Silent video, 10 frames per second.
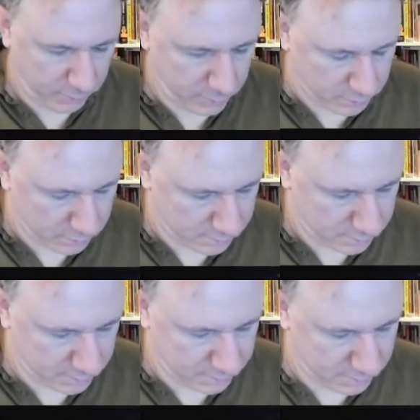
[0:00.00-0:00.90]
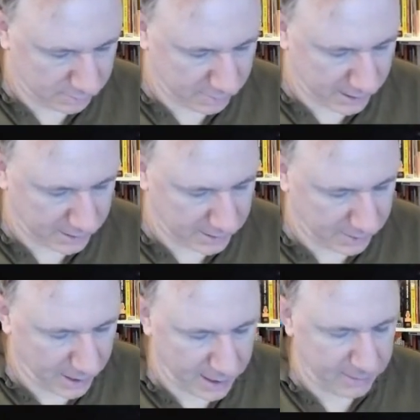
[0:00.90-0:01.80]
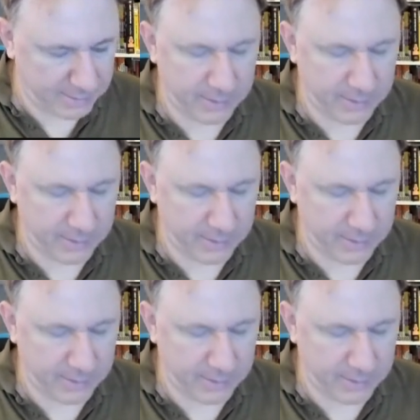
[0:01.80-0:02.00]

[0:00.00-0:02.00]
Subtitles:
Oh, right, okay.